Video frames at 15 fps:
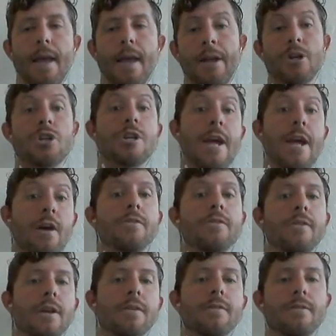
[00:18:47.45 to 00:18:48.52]
and
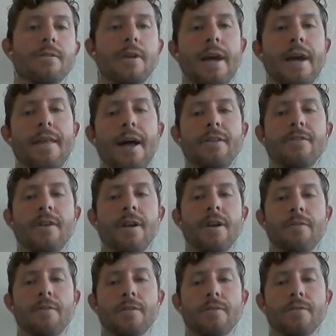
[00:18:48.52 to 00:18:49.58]
shares it, okay? That's the
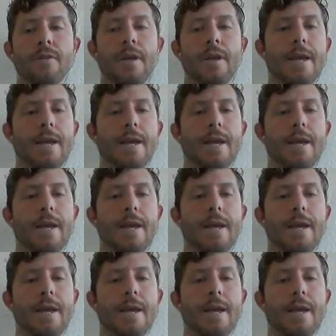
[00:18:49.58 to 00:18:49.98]
difference.